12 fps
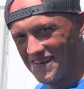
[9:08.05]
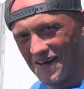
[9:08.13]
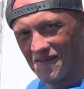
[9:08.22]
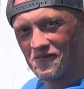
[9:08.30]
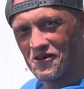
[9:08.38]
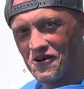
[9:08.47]

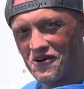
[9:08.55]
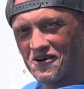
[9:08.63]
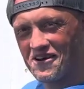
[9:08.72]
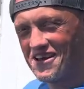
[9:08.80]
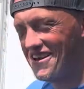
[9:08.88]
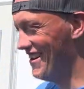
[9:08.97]
I'm learning
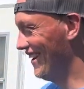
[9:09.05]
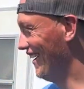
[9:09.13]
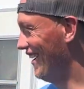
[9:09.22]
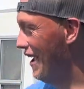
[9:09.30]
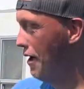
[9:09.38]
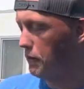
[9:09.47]
it,
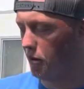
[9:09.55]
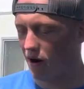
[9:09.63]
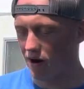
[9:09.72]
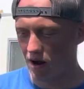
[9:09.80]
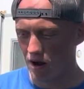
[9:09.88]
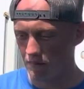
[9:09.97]
but
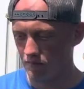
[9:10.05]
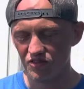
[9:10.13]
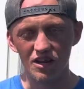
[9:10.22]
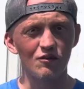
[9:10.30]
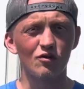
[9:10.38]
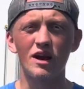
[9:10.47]
um,
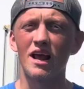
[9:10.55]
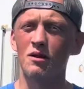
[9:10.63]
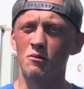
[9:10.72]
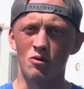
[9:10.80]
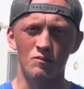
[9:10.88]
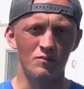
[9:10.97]
different
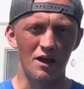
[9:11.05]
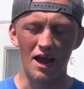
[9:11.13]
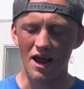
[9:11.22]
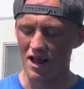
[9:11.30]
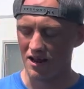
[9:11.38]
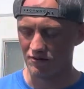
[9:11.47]
animal.
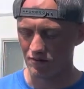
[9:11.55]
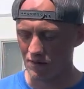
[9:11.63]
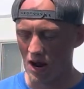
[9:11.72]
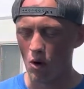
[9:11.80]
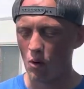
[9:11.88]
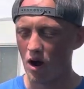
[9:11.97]
And from
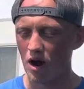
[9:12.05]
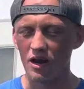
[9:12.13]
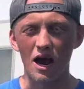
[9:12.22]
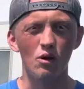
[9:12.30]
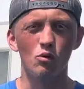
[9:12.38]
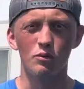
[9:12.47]
now on,
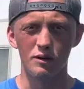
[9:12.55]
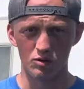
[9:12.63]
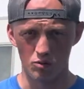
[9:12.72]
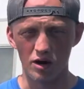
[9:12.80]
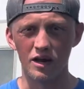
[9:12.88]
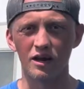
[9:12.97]
I will be
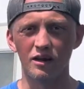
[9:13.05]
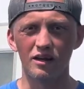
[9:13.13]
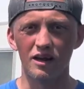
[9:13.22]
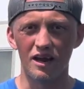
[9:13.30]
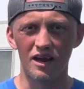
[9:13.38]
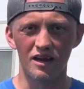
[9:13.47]

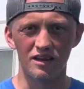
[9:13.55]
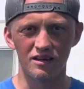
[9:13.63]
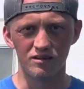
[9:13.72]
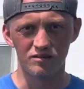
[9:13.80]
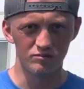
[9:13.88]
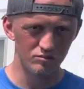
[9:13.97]
running
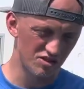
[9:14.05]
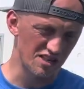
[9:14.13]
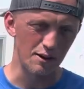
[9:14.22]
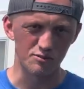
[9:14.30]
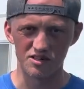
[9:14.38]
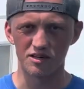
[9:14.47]
in
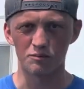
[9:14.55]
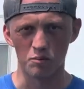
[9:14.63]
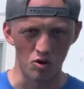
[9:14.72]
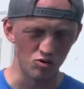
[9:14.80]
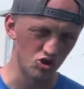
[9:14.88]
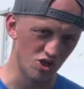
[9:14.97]
slapstick
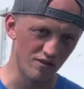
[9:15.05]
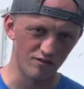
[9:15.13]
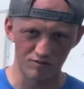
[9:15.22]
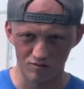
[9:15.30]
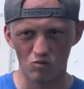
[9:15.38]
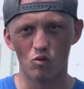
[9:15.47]
mode, shift,
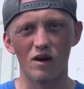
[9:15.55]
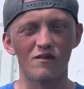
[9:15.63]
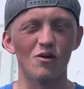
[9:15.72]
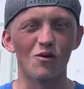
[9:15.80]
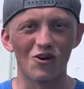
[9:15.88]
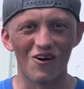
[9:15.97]
whatever
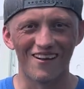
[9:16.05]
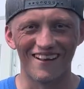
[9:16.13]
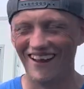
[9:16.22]
you want to call it.